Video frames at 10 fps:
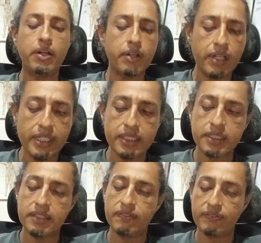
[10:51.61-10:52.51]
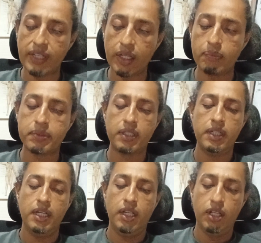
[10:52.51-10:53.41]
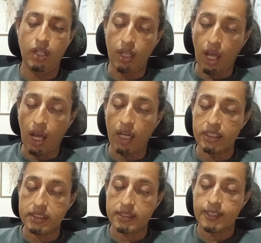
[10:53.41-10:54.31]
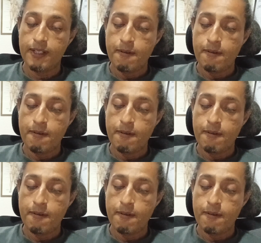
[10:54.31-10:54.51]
earliest developed laws,